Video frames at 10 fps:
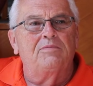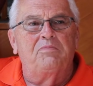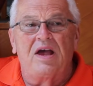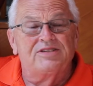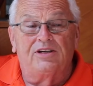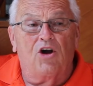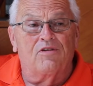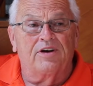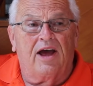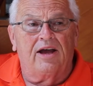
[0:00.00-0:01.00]
basically
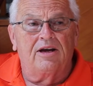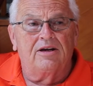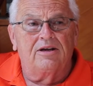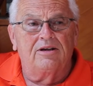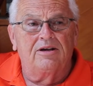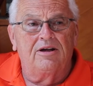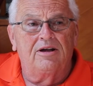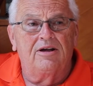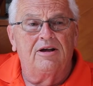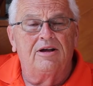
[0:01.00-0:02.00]
overnight,
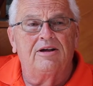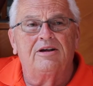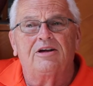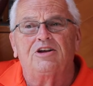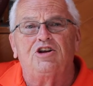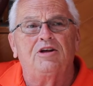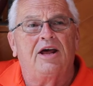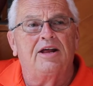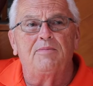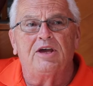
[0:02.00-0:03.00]
and
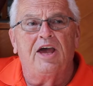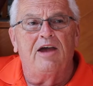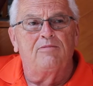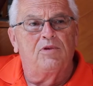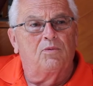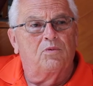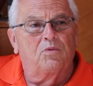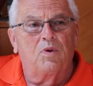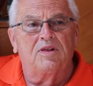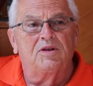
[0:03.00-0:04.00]
it became
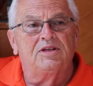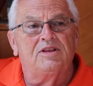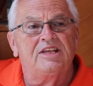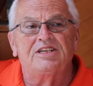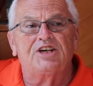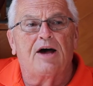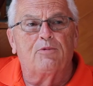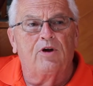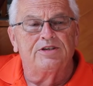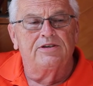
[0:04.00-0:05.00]
one of the top
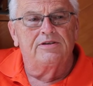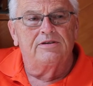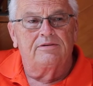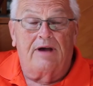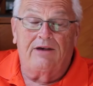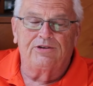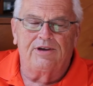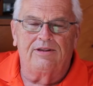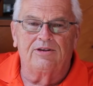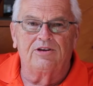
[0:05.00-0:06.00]
races, I'll
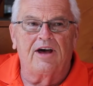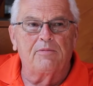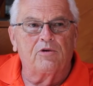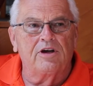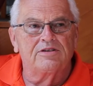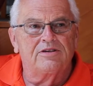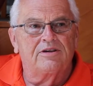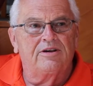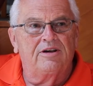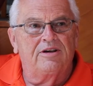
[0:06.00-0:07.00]
say the top race,
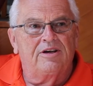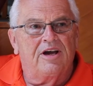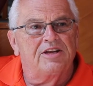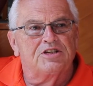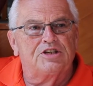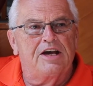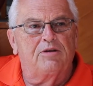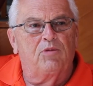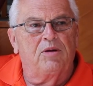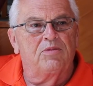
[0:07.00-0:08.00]
in the
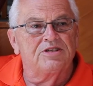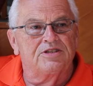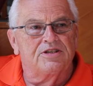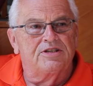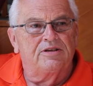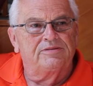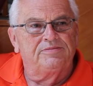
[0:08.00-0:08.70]
standardbred business.